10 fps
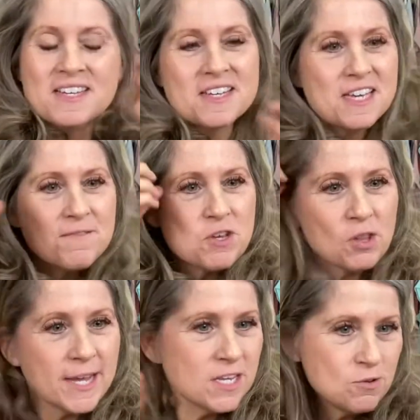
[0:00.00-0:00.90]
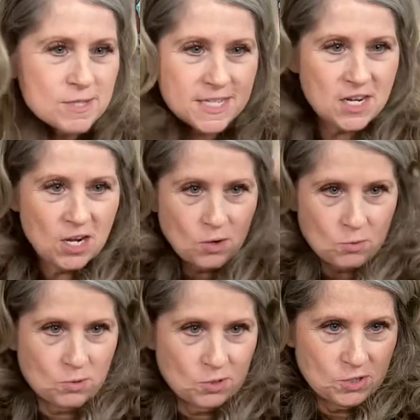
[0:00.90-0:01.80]
If you like using hot
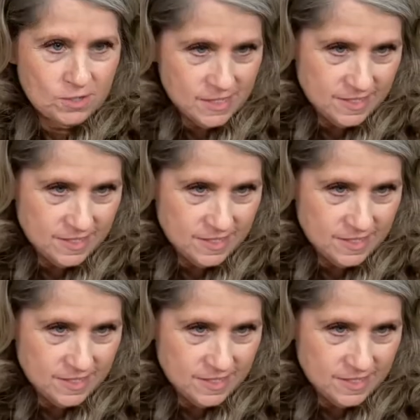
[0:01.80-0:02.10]
rollers,